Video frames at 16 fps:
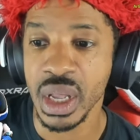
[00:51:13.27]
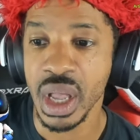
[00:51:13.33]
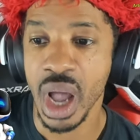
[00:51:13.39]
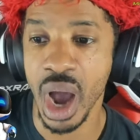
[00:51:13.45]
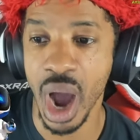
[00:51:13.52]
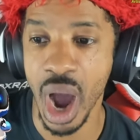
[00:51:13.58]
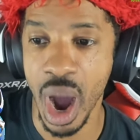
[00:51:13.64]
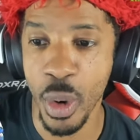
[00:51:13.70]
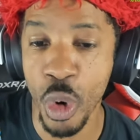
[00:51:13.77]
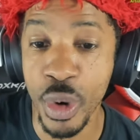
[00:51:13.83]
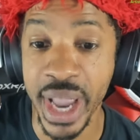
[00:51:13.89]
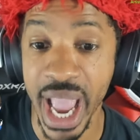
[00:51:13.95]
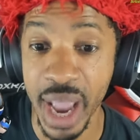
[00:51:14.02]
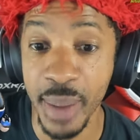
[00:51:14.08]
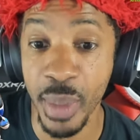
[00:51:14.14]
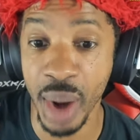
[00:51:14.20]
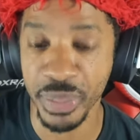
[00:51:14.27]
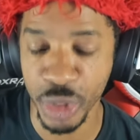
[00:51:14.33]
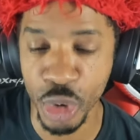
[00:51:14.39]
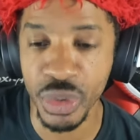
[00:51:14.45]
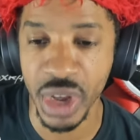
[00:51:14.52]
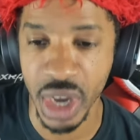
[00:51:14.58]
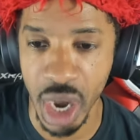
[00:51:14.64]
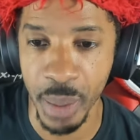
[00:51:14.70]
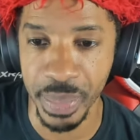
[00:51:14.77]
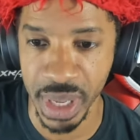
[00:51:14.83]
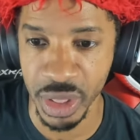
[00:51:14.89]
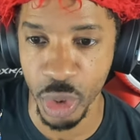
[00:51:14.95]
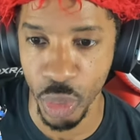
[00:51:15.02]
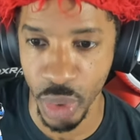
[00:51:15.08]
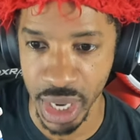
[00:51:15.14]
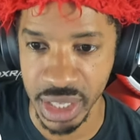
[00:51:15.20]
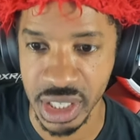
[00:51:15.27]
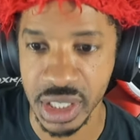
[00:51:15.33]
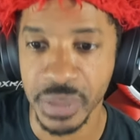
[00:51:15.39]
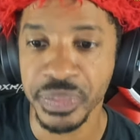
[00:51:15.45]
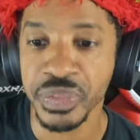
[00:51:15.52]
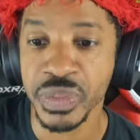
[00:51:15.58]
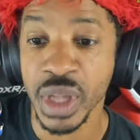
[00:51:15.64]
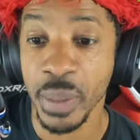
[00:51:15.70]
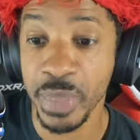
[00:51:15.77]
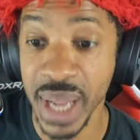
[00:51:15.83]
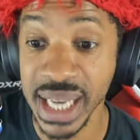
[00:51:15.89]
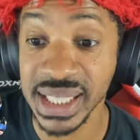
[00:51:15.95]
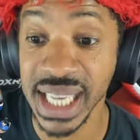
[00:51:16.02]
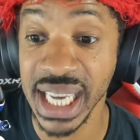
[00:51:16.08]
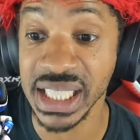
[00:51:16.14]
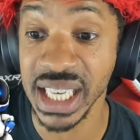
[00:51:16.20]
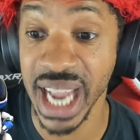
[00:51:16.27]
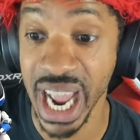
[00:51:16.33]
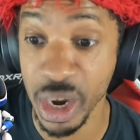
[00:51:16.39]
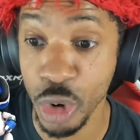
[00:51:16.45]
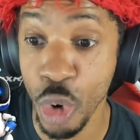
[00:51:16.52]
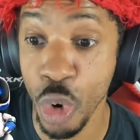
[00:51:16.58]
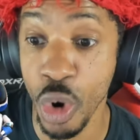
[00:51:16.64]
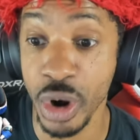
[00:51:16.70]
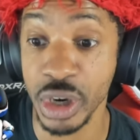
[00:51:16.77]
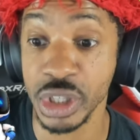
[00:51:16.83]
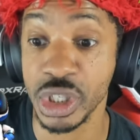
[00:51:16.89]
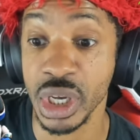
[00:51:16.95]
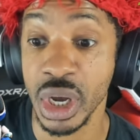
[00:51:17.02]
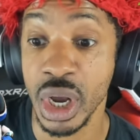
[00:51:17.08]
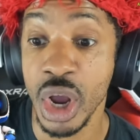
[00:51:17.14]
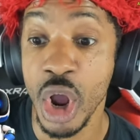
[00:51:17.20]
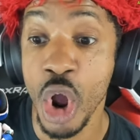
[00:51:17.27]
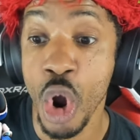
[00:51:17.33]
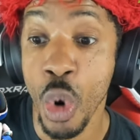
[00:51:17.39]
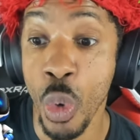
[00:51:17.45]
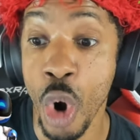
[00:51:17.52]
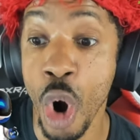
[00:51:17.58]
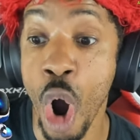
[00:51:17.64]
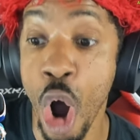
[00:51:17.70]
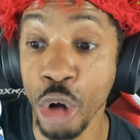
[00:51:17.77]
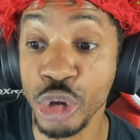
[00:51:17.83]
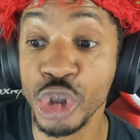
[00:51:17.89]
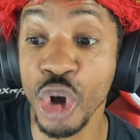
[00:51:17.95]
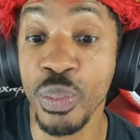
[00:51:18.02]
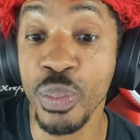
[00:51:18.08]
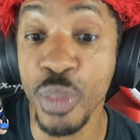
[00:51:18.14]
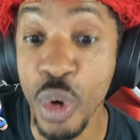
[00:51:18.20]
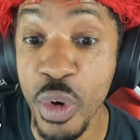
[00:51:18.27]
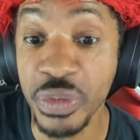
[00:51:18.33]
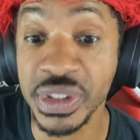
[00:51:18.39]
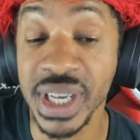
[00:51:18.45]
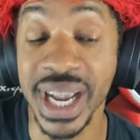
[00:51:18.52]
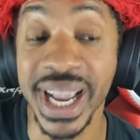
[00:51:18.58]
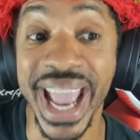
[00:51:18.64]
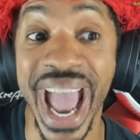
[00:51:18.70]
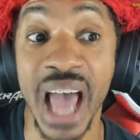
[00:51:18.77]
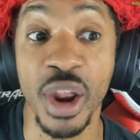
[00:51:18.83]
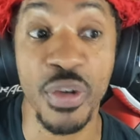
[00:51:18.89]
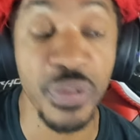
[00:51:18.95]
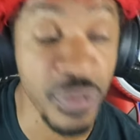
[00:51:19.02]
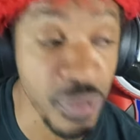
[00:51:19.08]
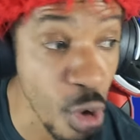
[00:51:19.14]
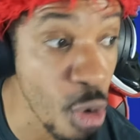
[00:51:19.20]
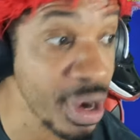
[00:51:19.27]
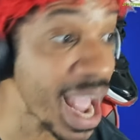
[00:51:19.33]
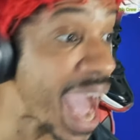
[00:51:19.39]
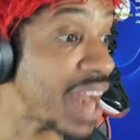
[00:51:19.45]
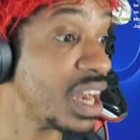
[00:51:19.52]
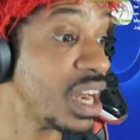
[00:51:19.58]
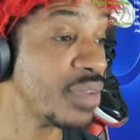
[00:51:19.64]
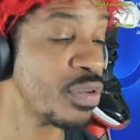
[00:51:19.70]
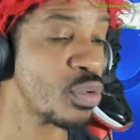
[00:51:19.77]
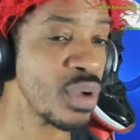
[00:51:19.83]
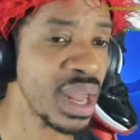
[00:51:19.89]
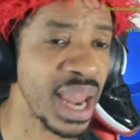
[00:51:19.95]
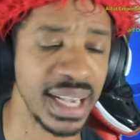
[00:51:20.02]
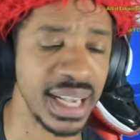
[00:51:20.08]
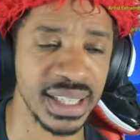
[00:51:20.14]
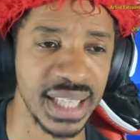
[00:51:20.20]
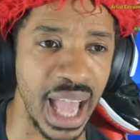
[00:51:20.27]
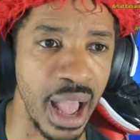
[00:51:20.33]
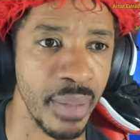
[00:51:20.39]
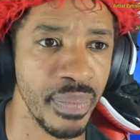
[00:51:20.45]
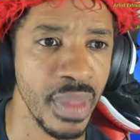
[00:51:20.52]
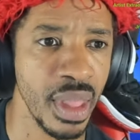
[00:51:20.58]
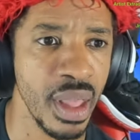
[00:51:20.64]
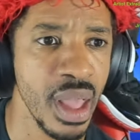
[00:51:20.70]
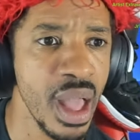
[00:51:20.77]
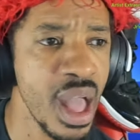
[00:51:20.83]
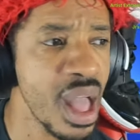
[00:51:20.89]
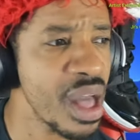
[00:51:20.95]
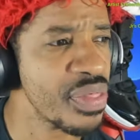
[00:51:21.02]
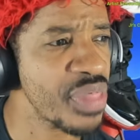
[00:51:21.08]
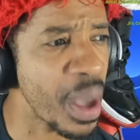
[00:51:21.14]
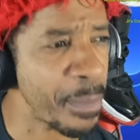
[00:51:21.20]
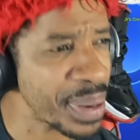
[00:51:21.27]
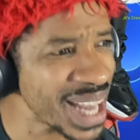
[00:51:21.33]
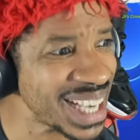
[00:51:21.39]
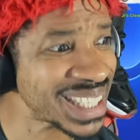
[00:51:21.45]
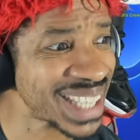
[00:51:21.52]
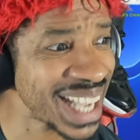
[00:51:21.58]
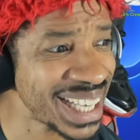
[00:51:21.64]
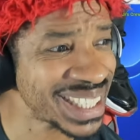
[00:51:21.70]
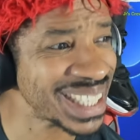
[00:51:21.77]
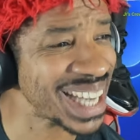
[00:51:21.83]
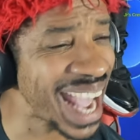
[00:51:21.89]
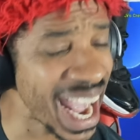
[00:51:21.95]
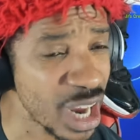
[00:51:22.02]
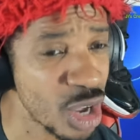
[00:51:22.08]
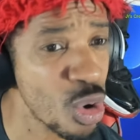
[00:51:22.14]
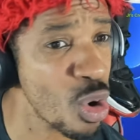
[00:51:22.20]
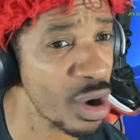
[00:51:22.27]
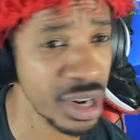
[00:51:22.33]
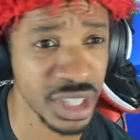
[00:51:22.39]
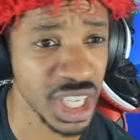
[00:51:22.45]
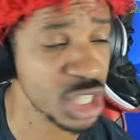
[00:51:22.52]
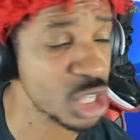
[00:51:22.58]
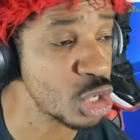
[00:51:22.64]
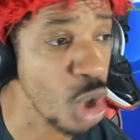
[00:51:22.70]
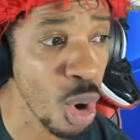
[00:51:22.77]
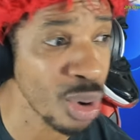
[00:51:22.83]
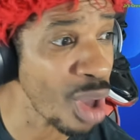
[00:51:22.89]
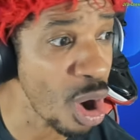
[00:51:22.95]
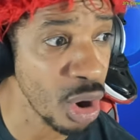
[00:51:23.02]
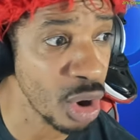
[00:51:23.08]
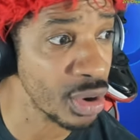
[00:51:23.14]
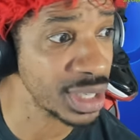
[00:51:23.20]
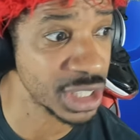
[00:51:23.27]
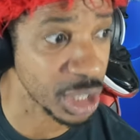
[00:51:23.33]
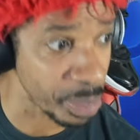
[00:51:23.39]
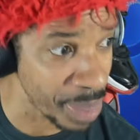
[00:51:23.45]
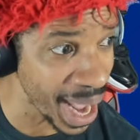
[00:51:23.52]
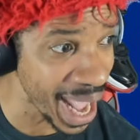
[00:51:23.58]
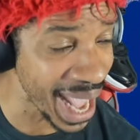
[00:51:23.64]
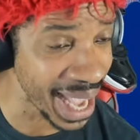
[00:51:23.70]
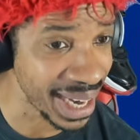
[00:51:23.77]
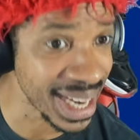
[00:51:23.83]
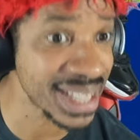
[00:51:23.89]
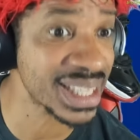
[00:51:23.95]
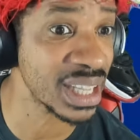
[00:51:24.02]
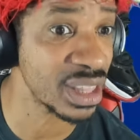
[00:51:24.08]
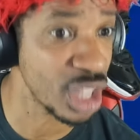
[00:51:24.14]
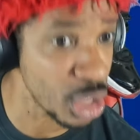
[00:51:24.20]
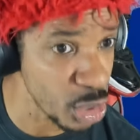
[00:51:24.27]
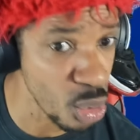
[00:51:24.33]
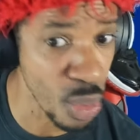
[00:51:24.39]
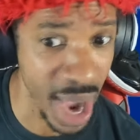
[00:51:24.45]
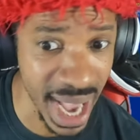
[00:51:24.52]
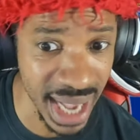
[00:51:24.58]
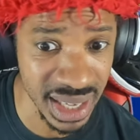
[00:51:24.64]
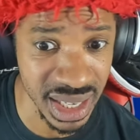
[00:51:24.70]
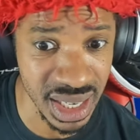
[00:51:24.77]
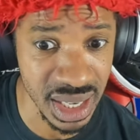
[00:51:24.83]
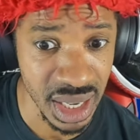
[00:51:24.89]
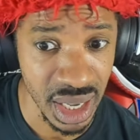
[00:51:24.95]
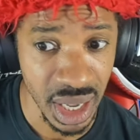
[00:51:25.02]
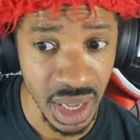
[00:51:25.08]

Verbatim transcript: um, who came up through the company in the West. PlayStation headquarters were also moved to California. I didn't even realize that. That PlayStation headquarters is no longer in Japan, it's in the US.